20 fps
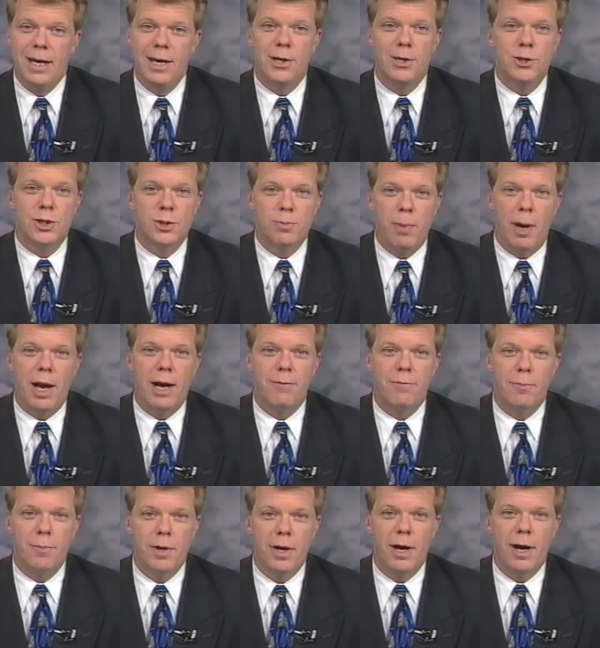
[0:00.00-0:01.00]
he could spot
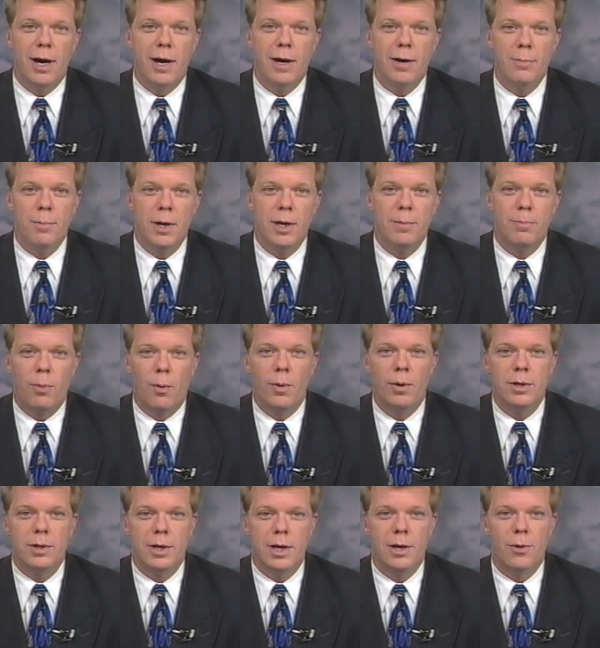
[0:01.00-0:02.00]
it from the air and made a
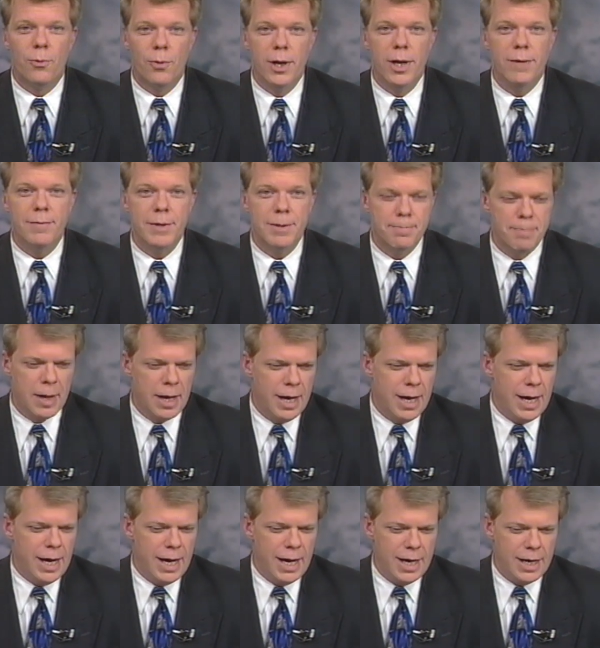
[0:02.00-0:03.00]
point to get rid of
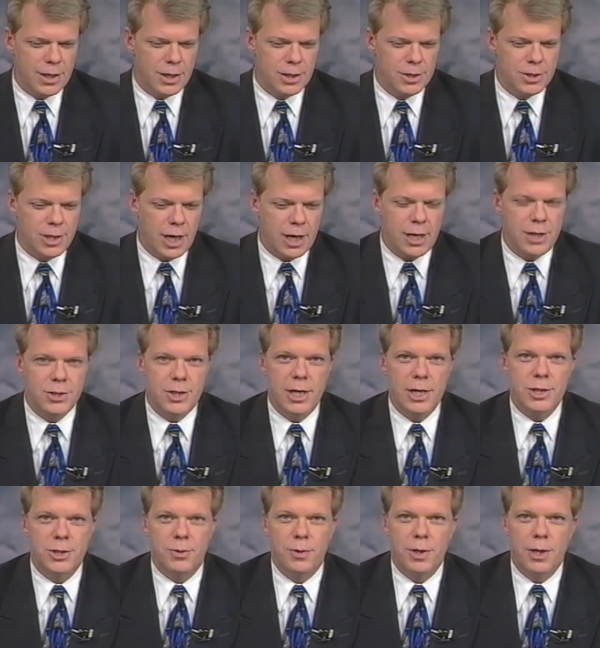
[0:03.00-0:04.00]
it. In Kentucky's
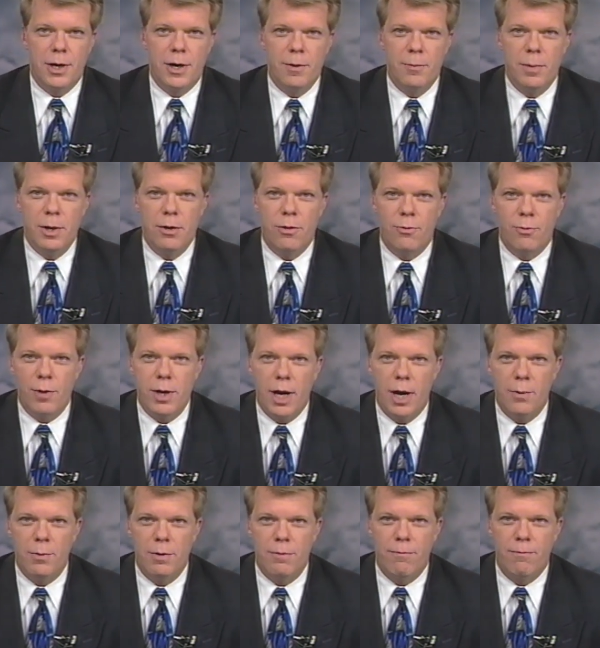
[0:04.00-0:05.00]
history, there have been
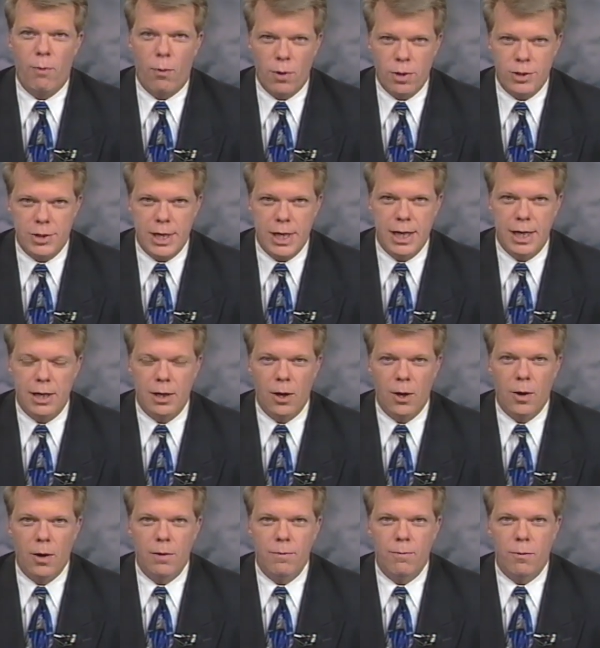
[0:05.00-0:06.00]
314
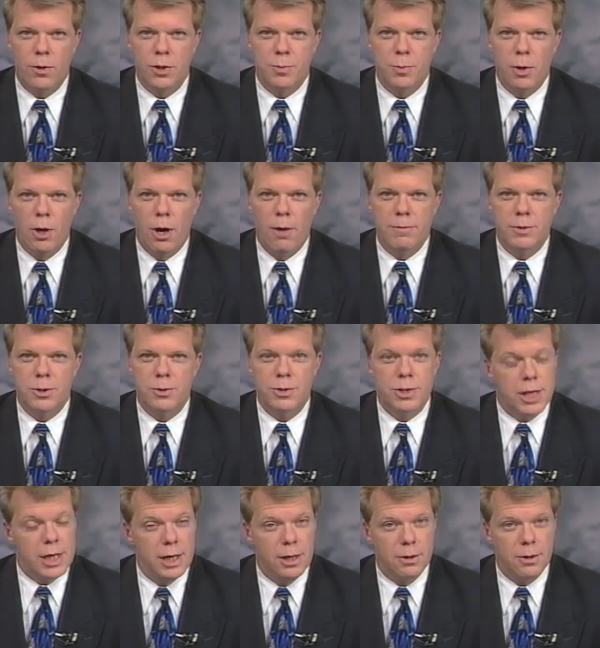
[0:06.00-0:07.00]
law enforcement
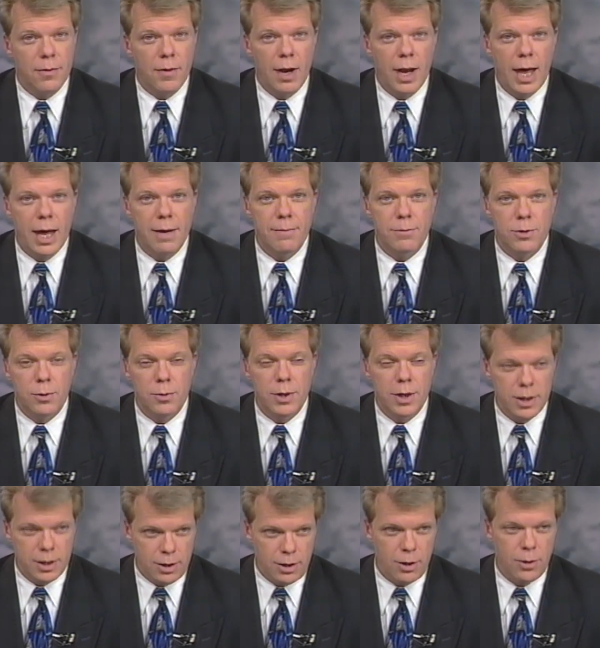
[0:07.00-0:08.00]
officers killed in the line of
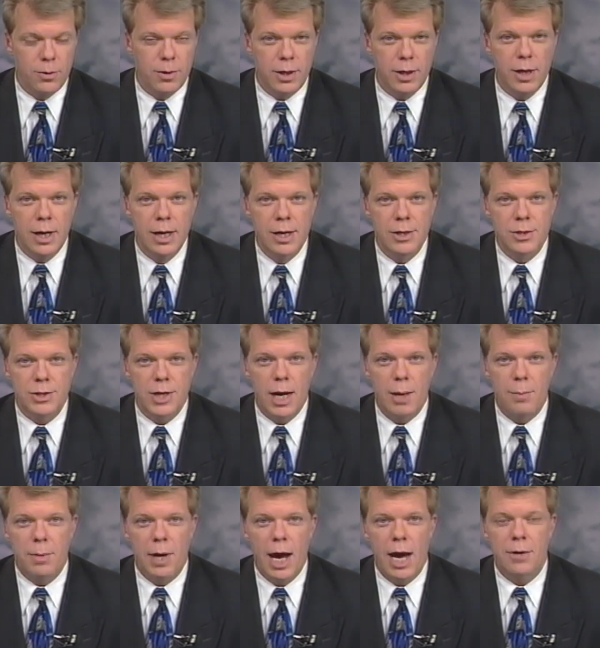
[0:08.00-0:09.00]
duty, including
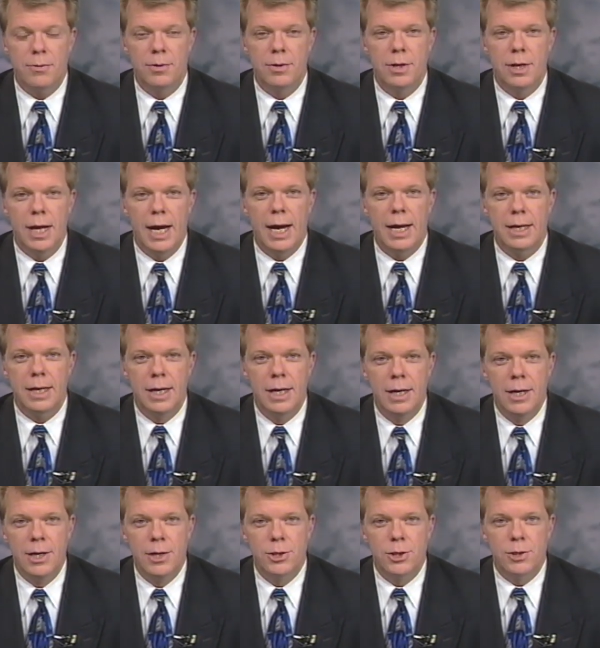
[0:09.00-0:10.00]
Sam Catron tonight.
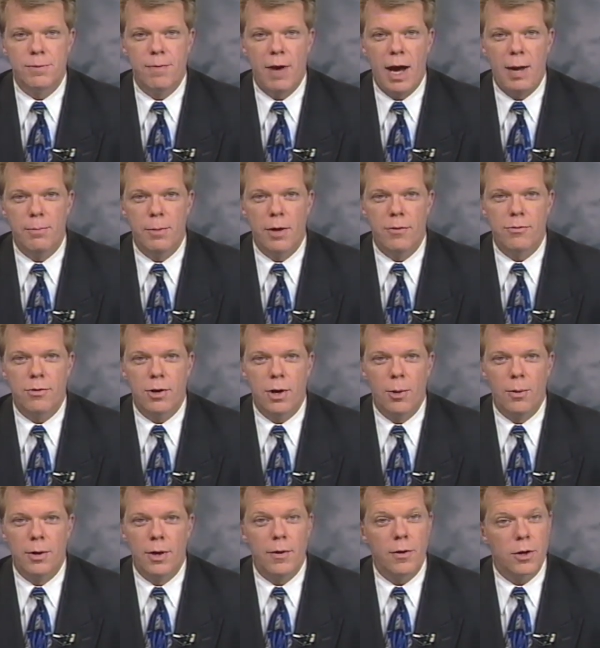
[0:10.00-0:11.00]
Just five months
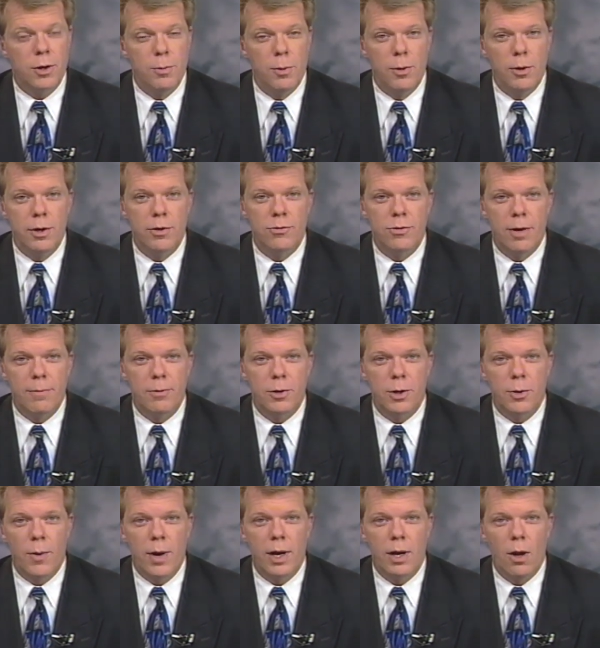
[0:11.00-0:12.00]
ago, another community suffered
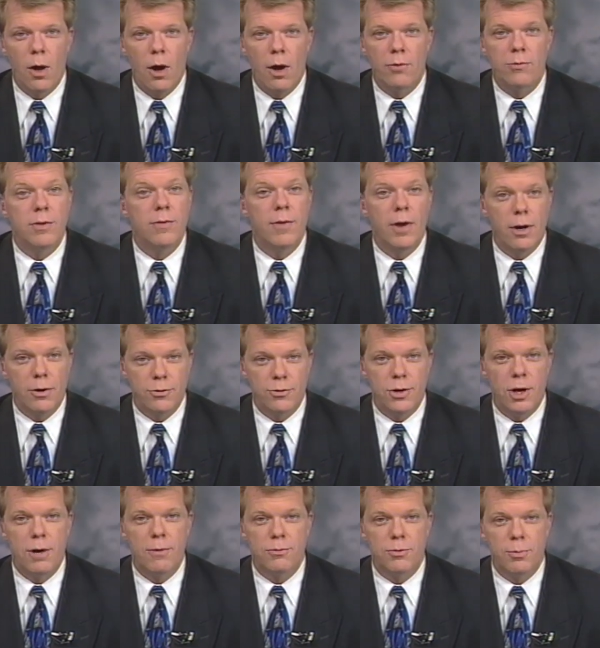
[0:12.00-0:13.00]
a great loss in their
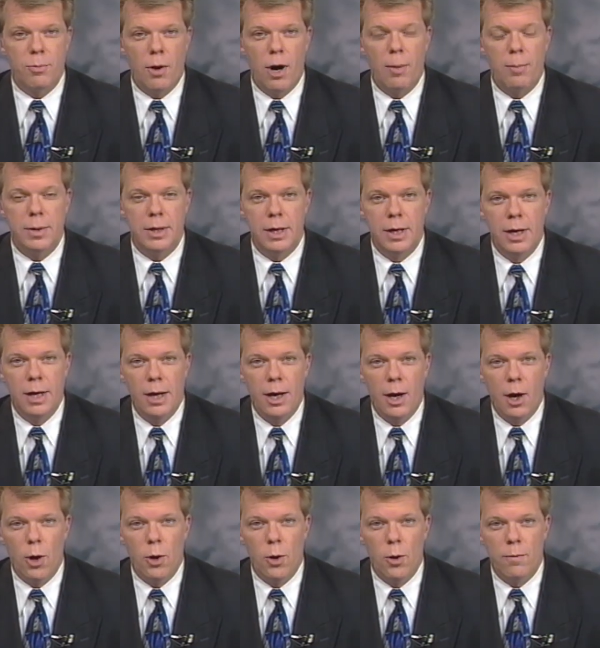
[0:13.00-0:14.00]
sheriff's department.
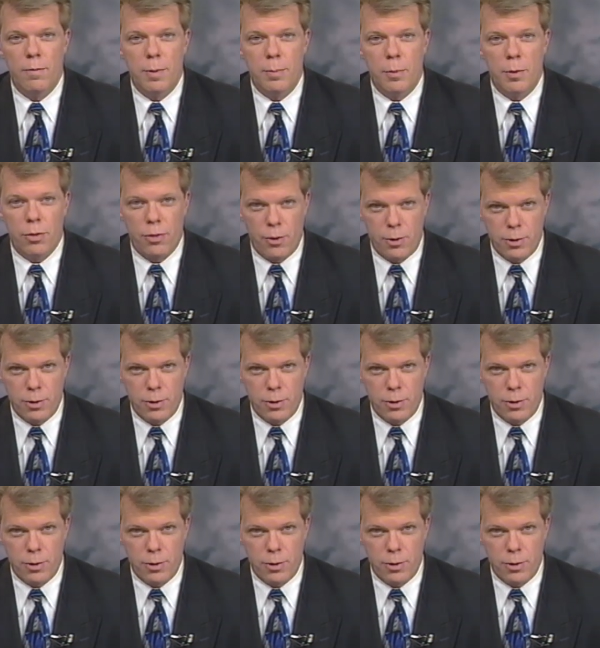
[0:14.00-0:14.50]
On November